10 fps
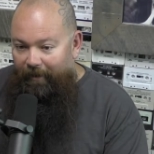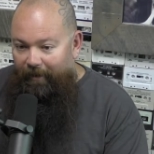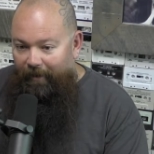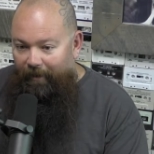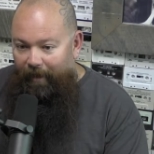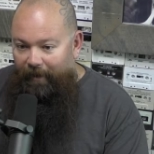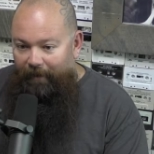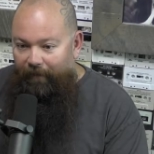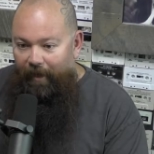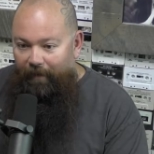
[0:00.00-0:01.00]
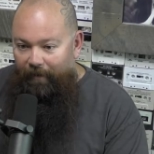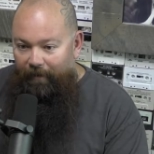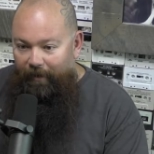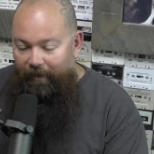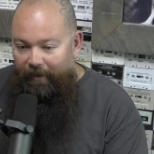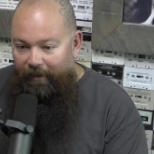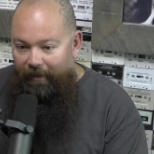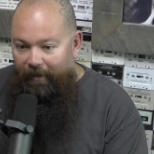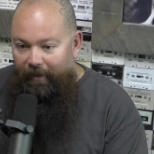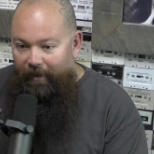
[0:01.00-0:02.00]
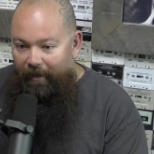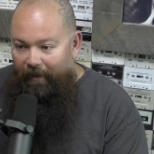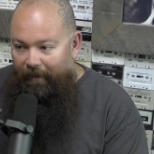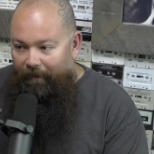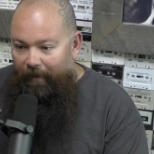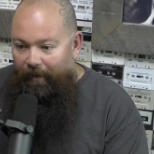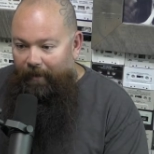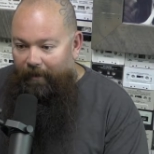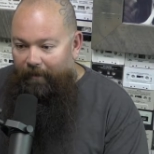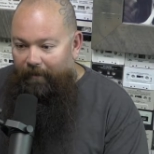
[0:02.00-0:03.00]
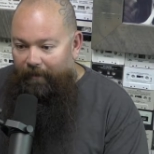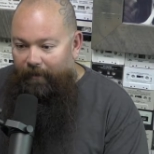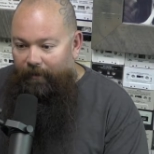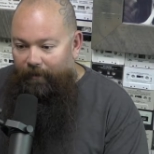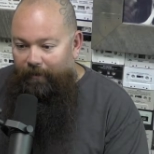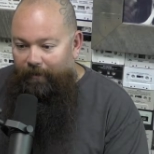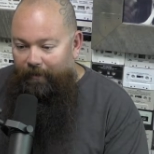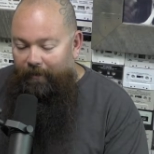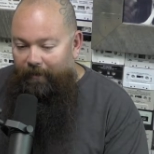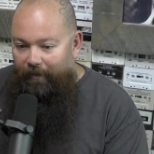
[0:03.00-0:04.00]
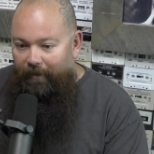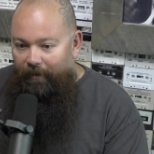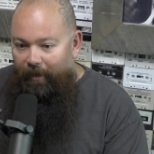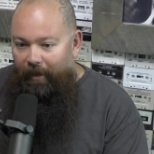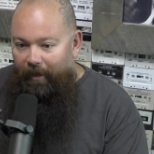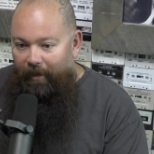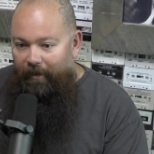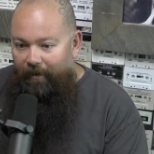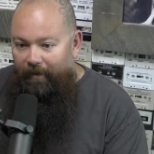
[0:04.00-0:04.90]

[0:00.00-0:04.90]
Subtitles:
amazing fan of the business, and so great guy.